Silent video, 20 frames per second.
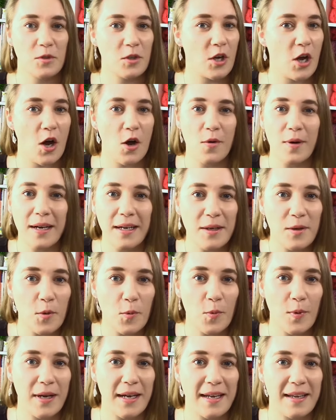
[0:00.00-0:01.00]
going
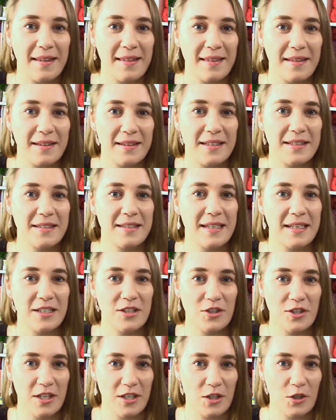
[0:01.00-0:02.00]
with the
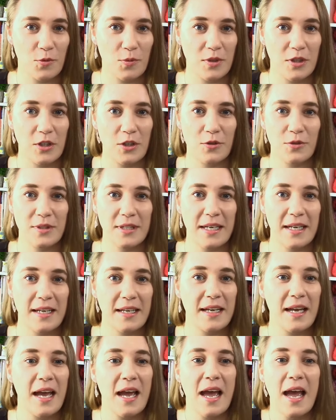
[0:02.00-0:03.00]
stitch that you were
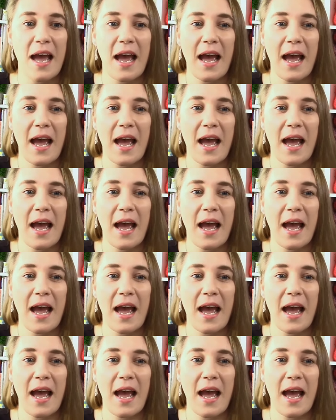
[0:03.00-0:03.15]
using.